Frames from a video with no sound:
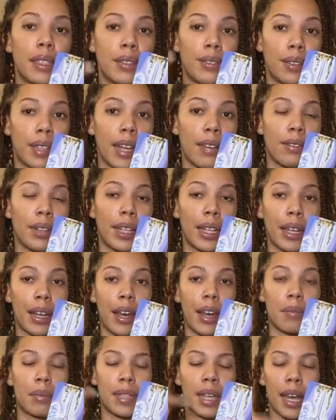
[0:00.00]
of leveling
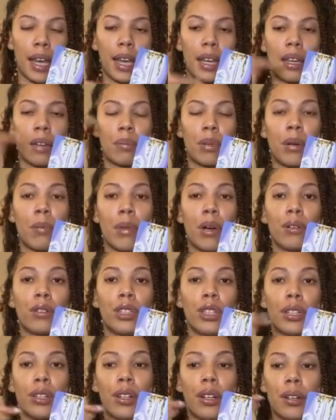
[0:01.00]
up, taking a
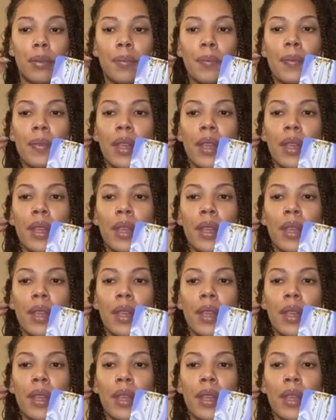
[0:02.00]
promotion, or